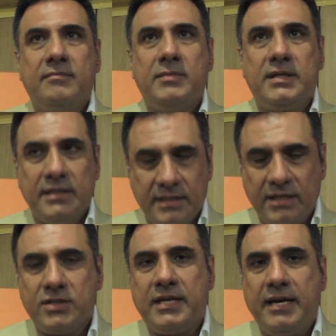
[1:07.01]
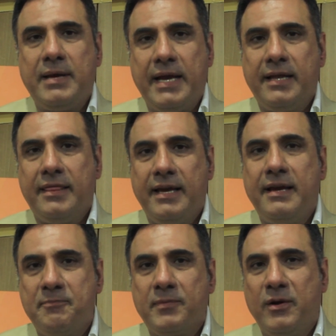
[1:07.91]
But till such time, hang in
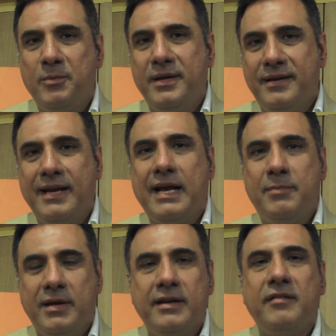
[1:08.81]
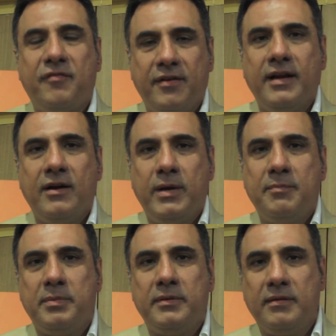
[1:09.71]
there. There will be a day I'll be a little freer
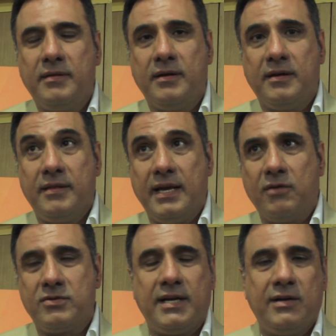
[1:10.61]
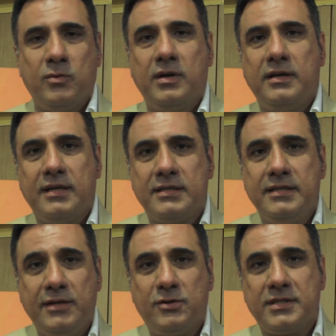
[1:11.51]
when the outside world doesn't
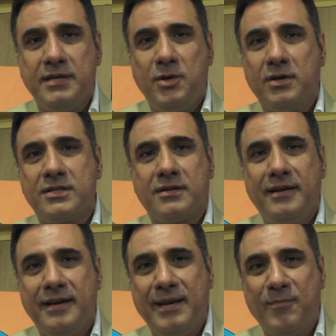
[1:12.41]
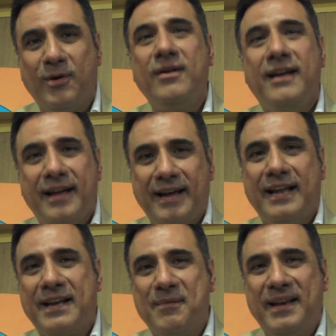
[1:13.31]
need to see me on screen anymore.
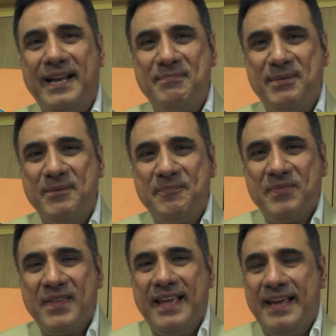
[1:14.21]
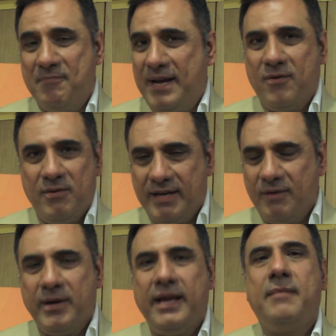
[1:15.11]
I'll come and help you in my own
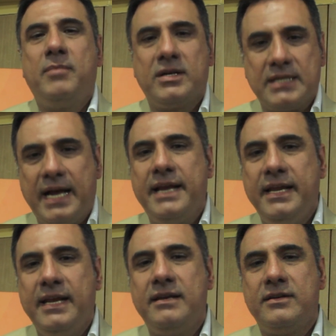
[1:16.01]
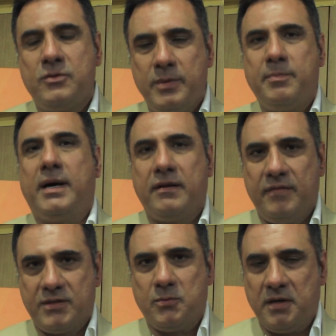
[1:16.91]
little way, because I need to be part of
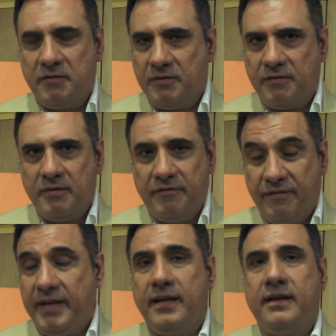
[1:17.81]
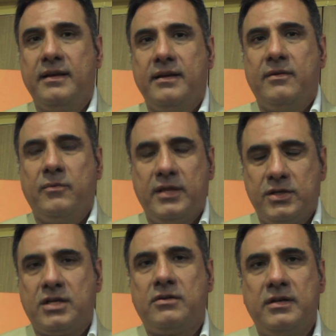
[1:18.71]
this wonderful feeling with the
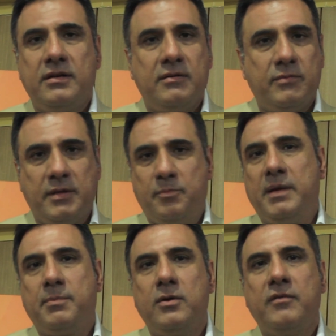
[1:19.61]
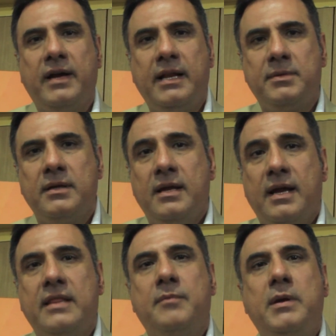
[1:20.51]
children, with the people who've helped,
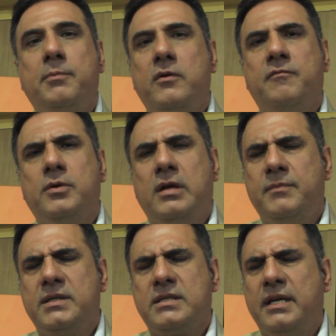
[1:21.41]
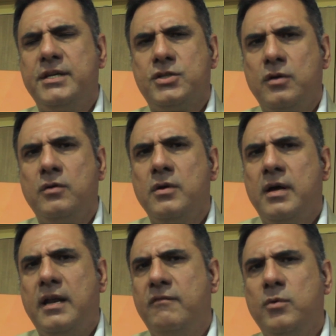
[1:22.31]
and the people who've put up this stunning show
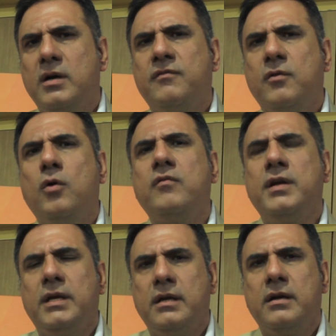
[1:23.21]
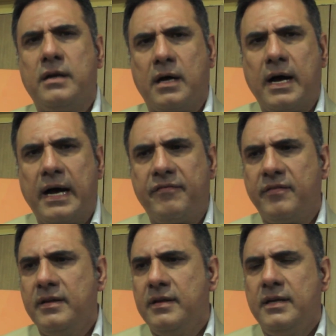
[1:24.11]
and have worked for over a year and a half.
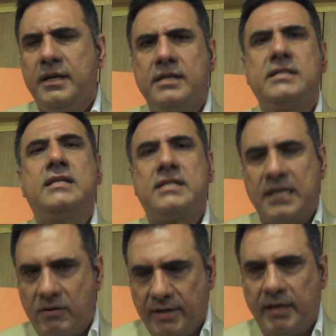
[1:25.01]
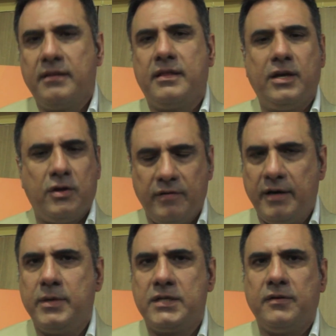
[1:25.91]
It is astounding. Thank you
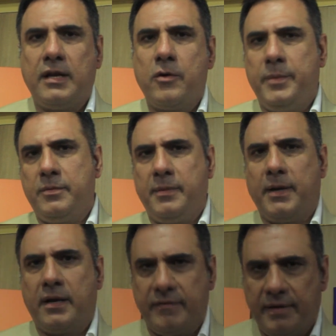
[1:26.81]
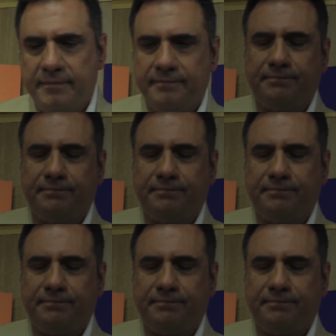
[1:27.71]
very much for allowing me to be part of it.